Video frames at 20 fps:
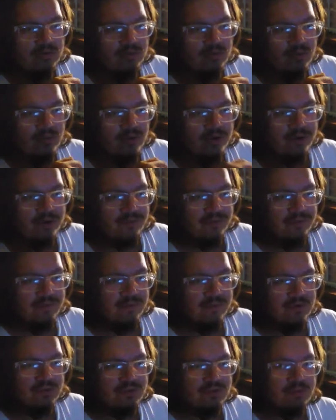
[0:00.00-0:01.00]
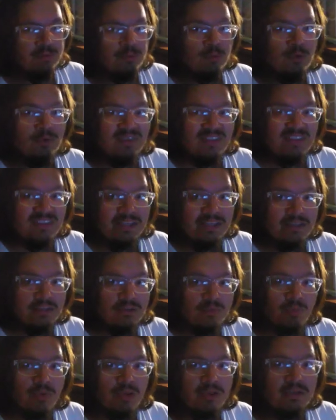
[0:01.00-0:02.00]
where the first movie takes
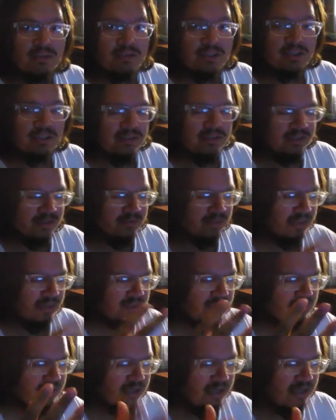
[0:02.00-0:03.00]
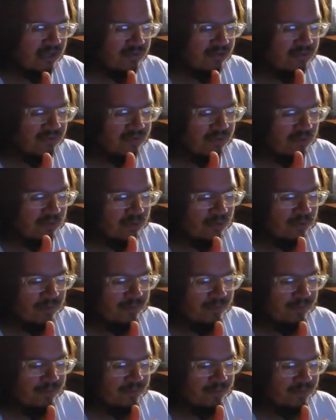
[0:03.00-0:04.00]
place. That takes place in 94.
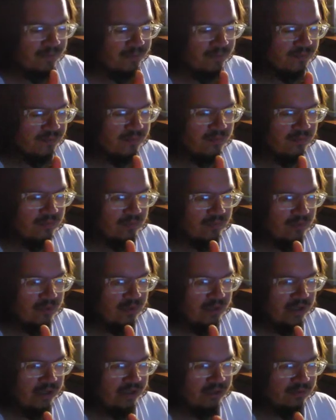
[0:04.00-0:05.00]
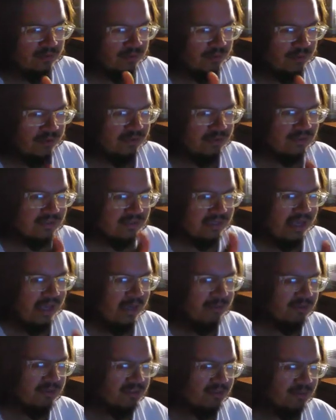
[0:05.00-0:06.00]
And with this
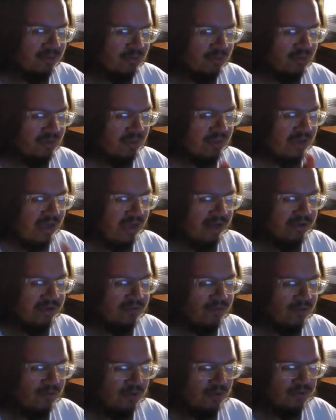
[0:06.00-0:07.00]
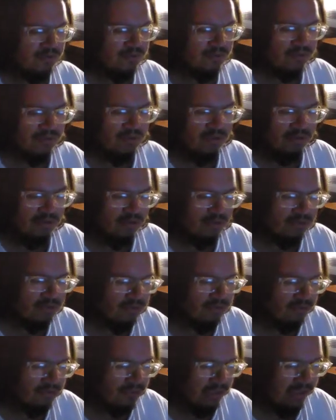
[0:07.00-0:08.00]
game, it's in between 94 to the early
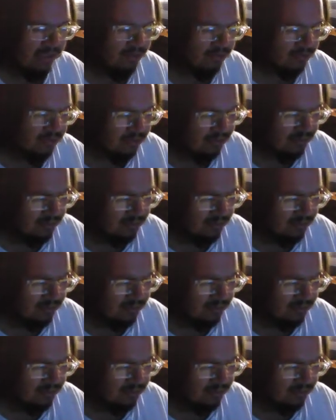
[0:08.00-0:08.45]
2000s.